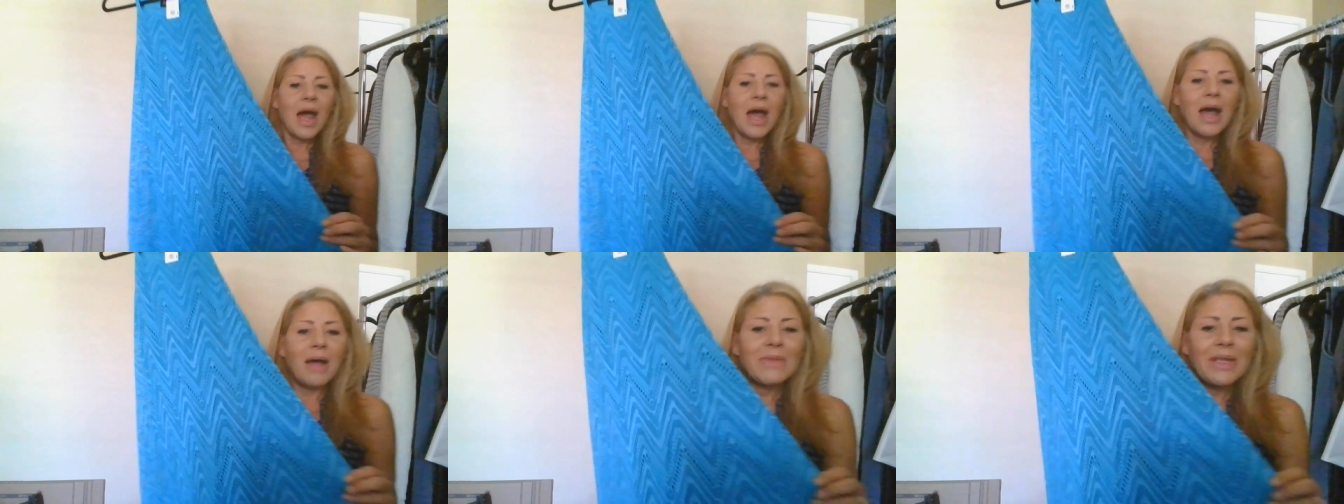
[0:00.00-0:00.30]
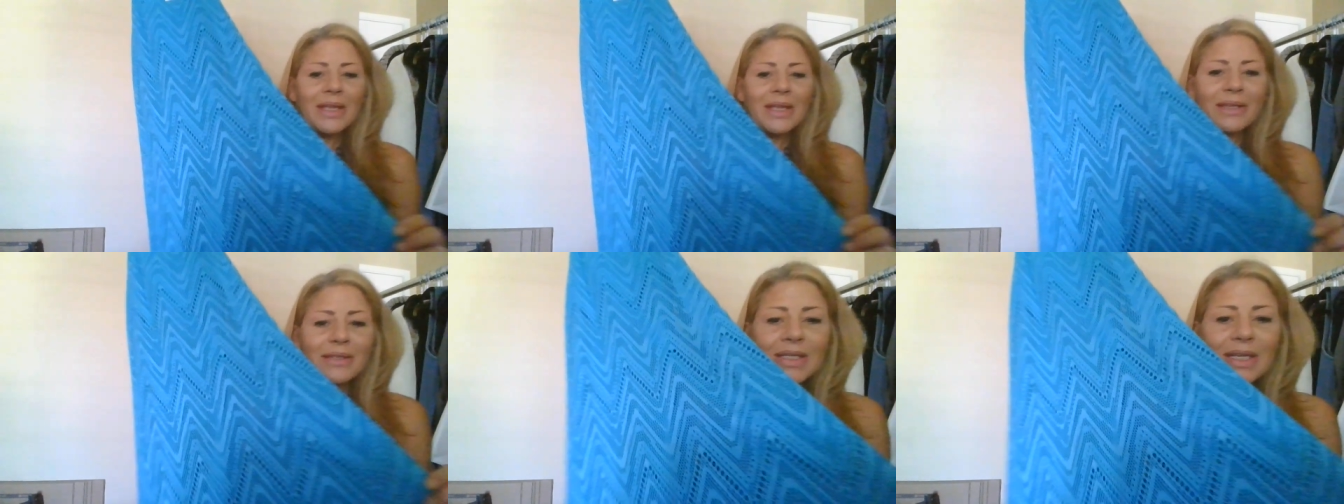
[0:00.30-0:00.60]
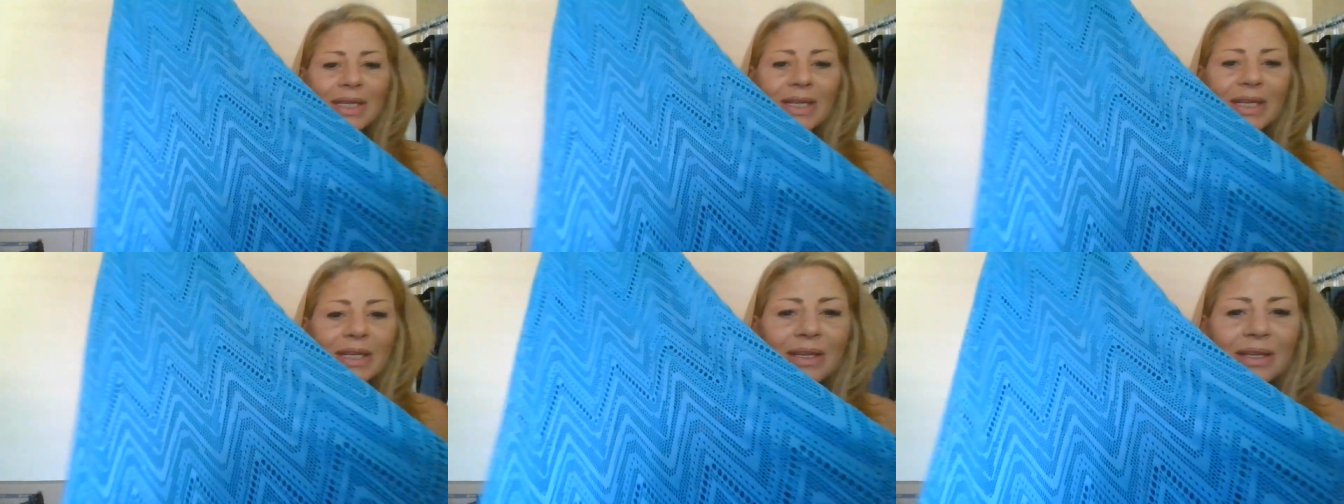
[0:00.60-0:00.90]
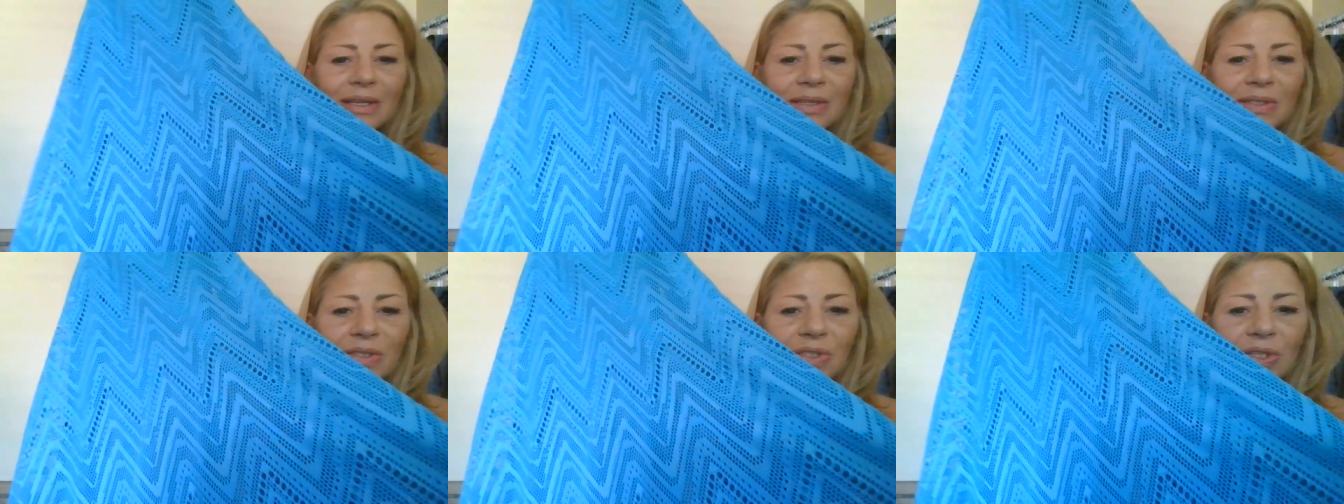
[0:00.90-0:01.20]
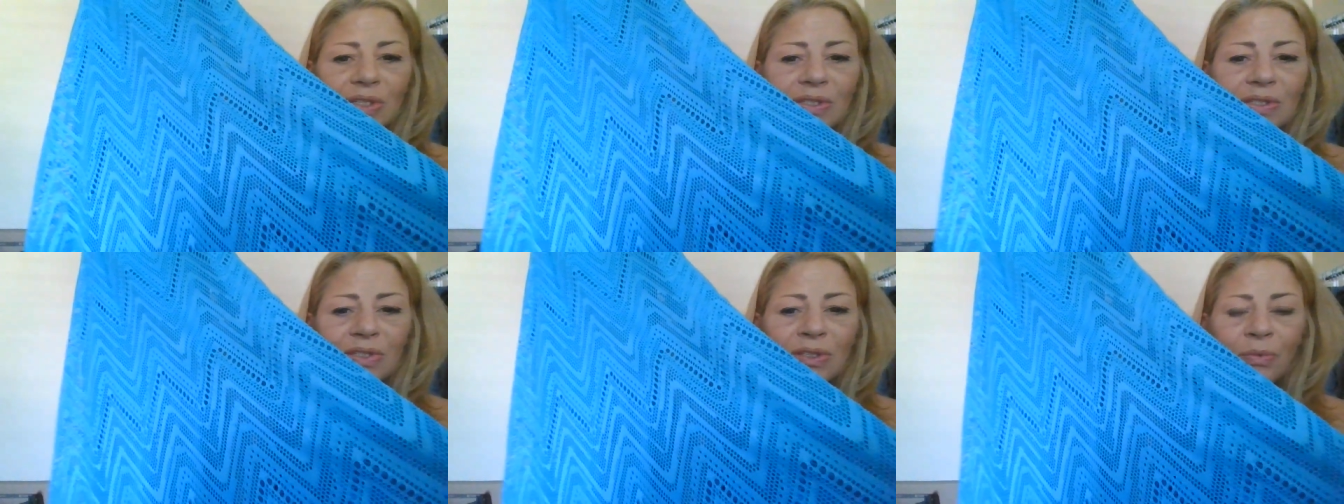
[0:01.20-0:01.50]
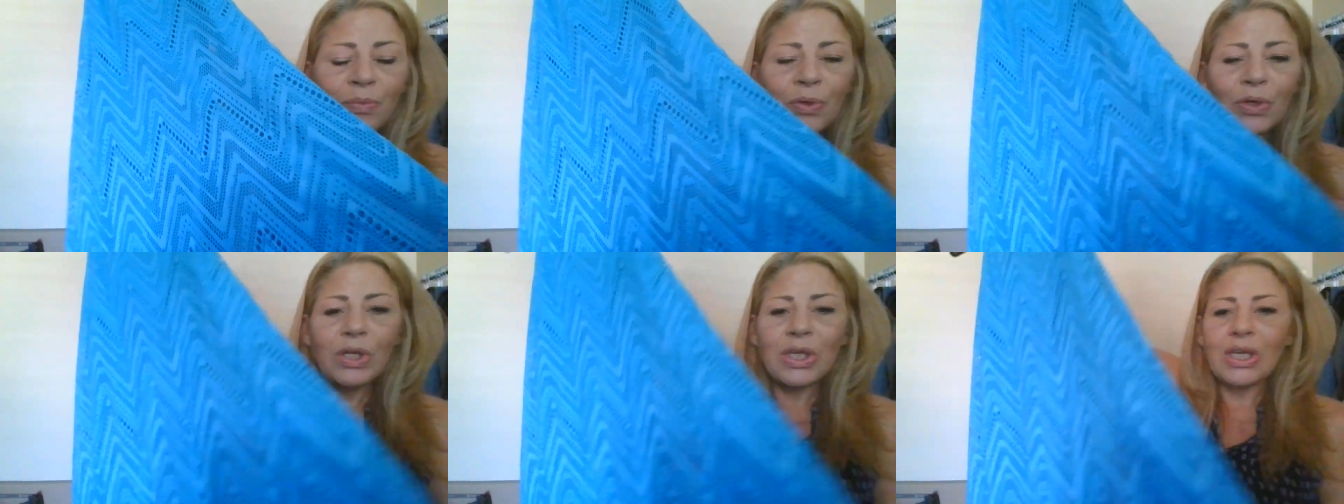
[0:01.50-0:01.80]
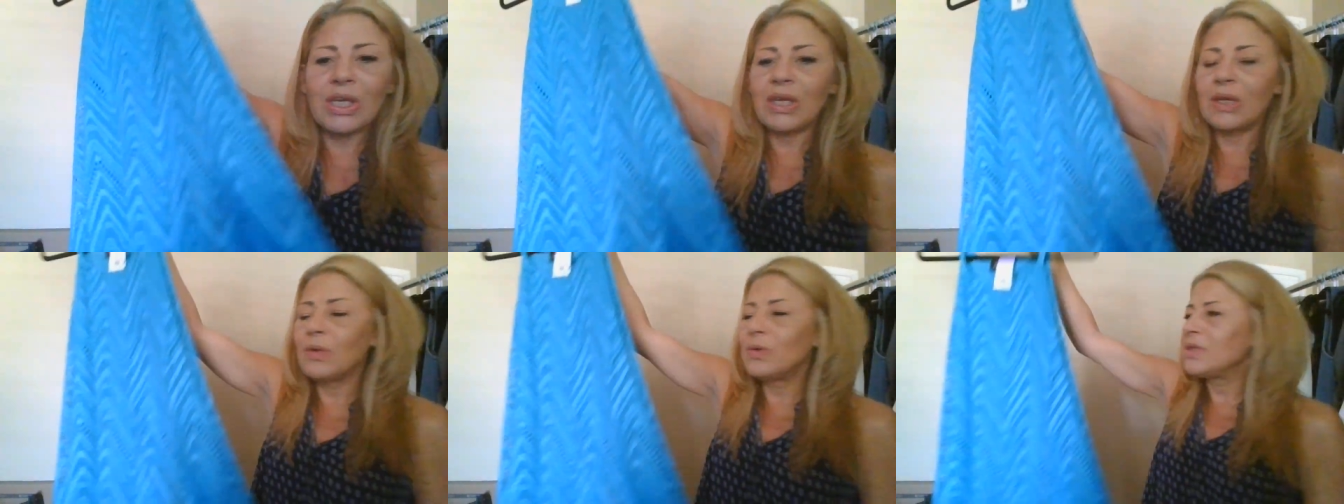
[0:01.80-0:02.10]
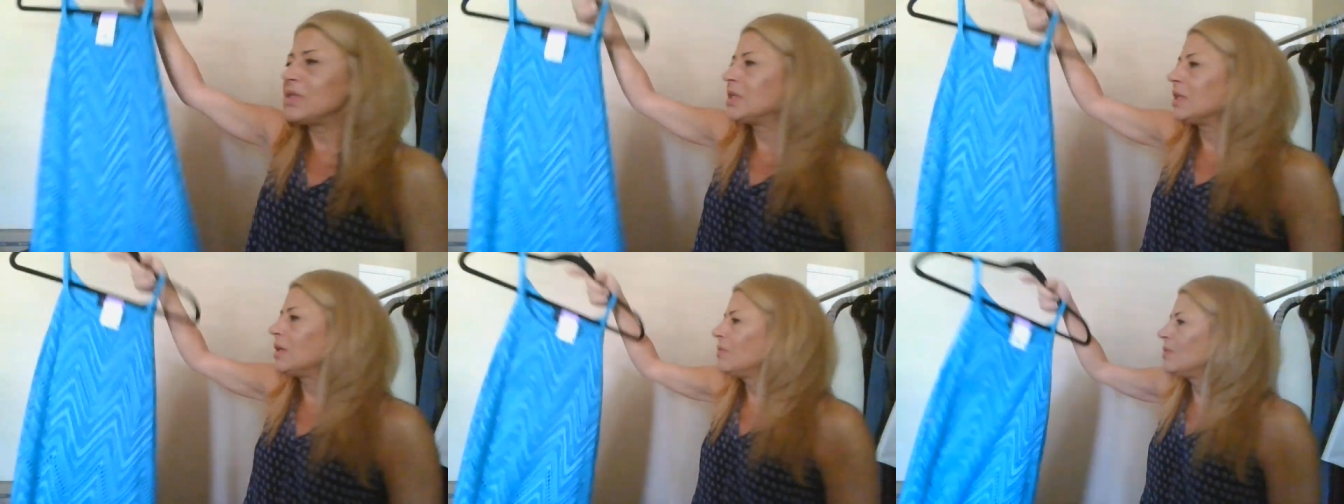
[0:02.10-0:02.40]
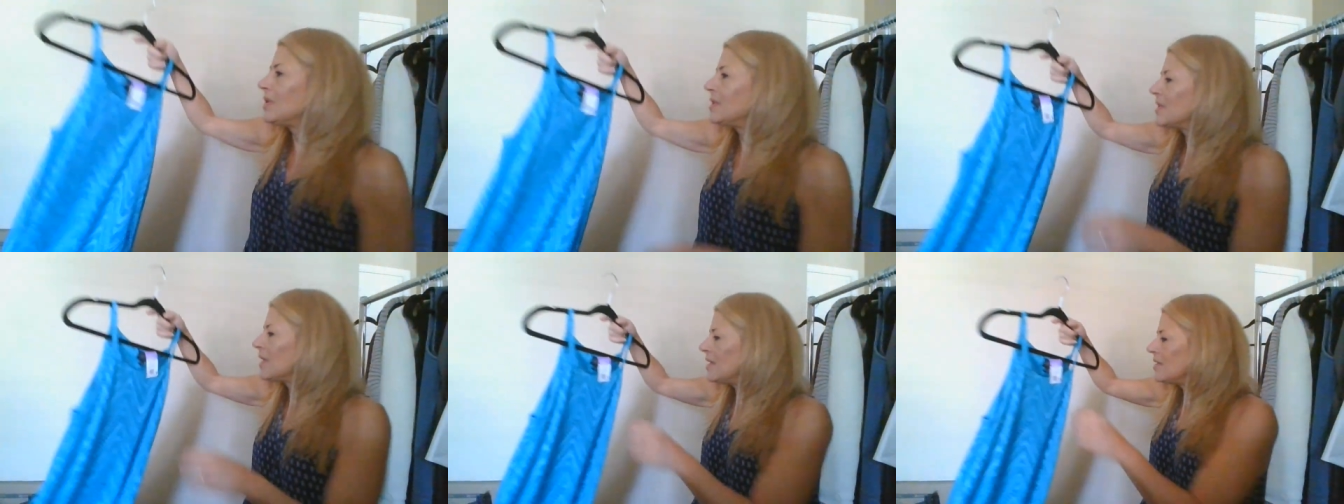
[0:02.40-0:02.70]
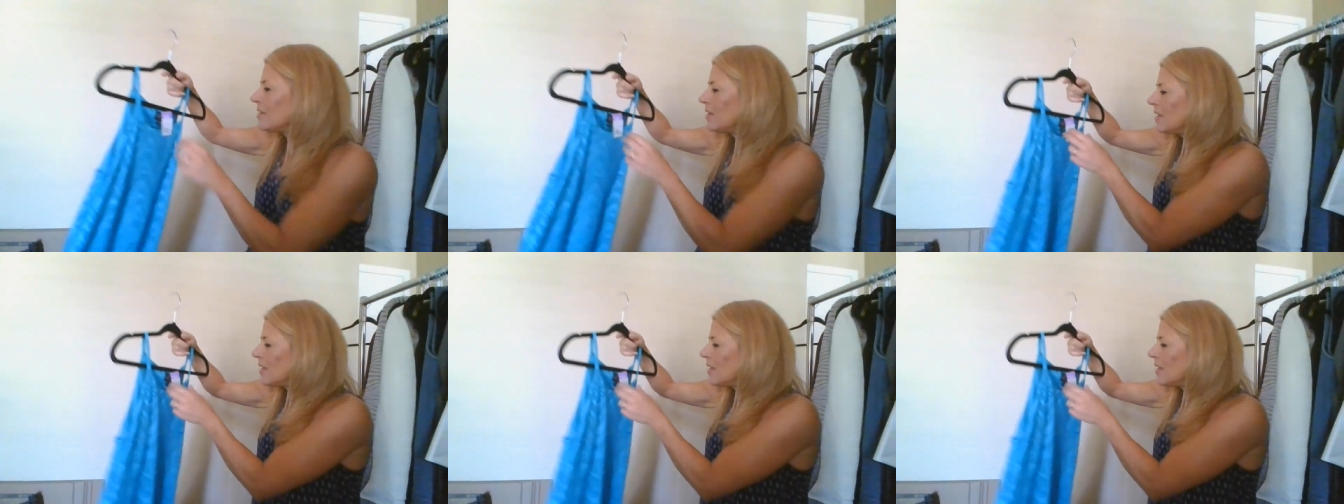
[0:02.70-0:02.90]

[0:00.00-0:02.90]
Um, and it is just super cute. What size